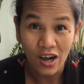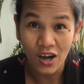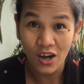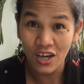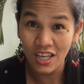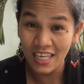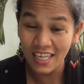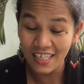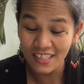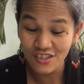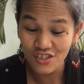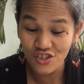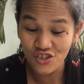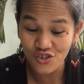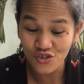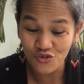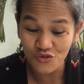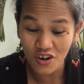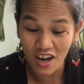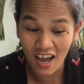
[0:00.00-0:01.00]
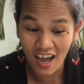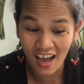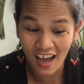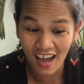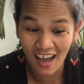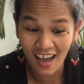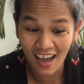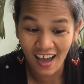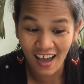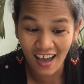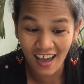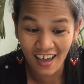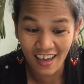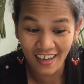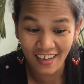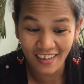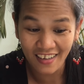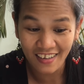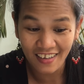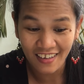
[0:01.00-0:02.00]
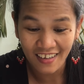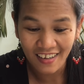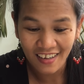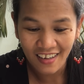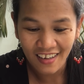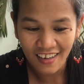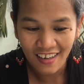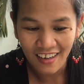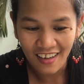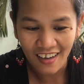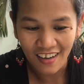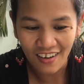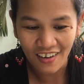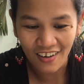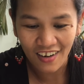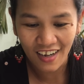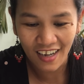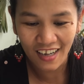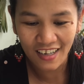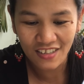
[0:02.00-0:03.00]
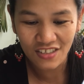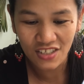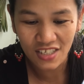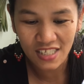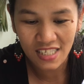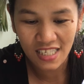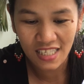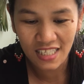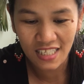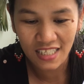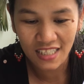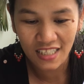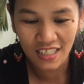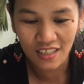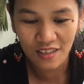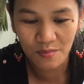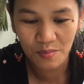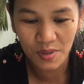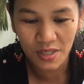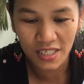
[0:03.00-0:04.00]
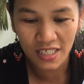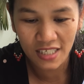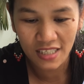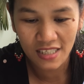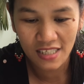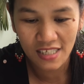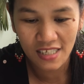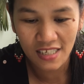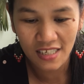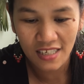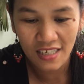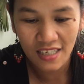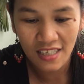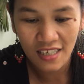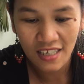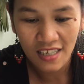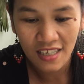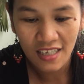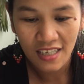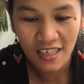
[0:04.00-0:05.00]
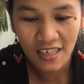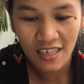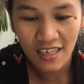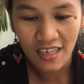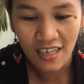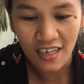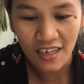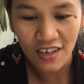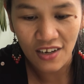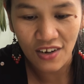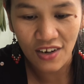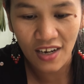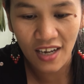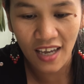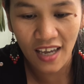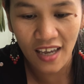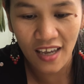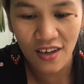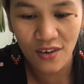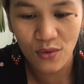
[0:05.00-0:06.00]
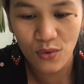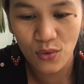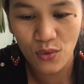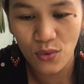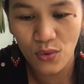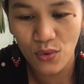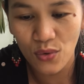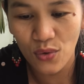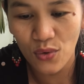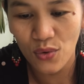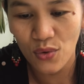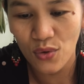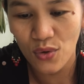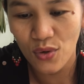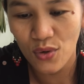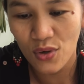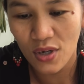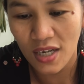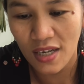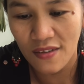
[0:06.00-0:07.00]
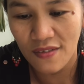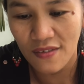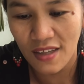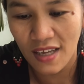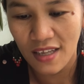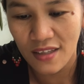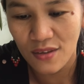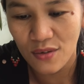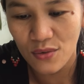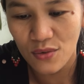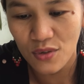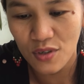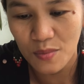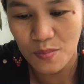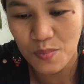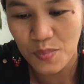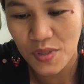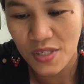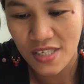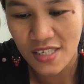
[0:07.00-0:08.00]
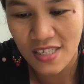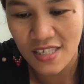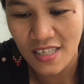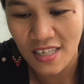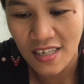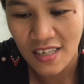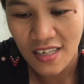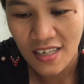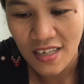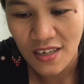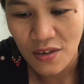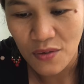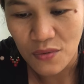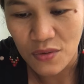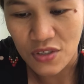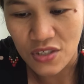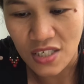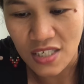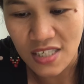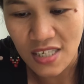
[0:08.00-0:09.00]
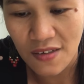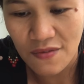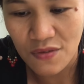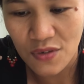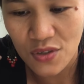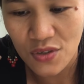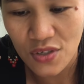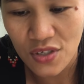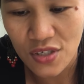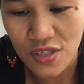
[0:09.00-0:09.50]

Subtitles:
Let's try. Okay, just a little bit. Okay, ooh, look at that. Oops. You just have to do it